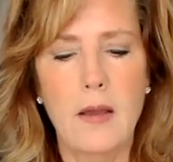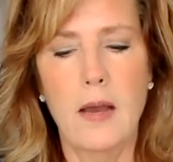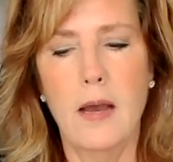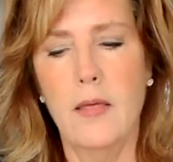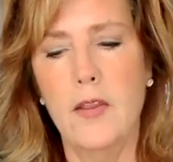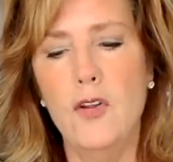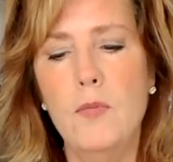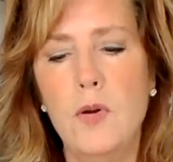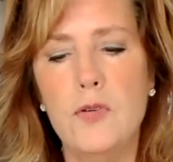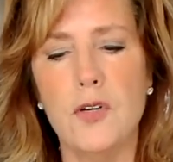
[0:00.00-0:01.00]
Uh, the new
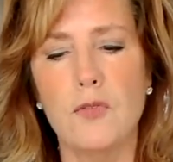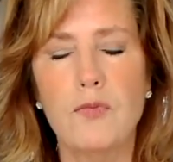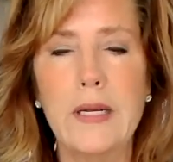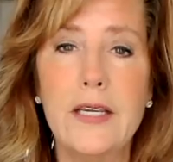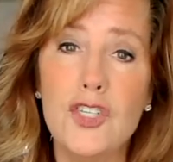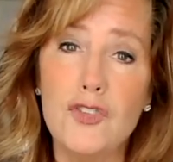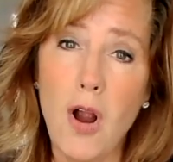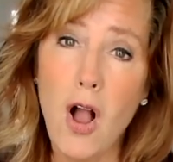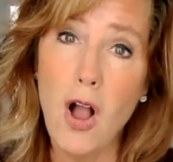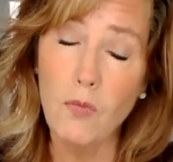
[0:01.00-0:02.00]
moons are really
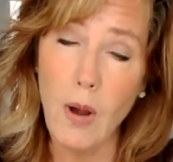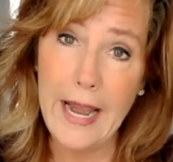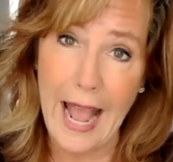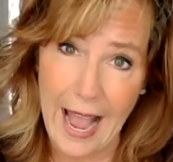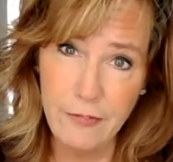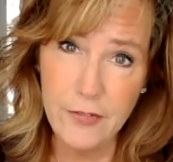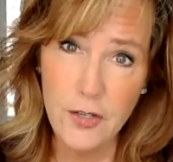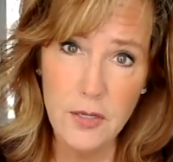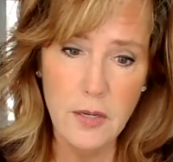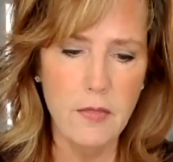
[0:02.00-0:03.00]
strong right
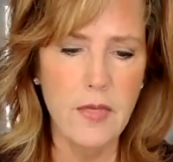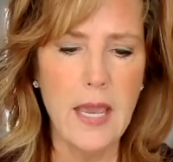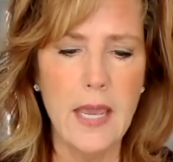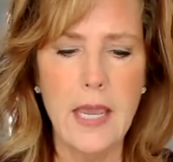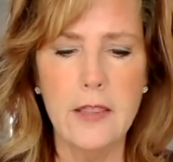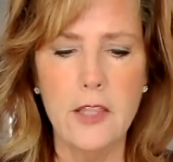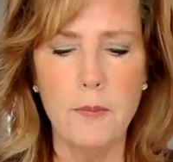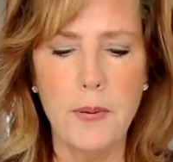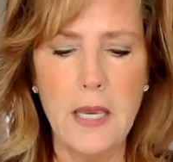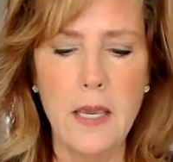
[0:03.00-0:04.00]
after they hit
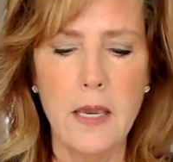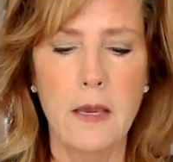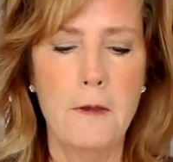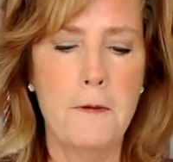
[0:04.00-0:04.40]
their peak.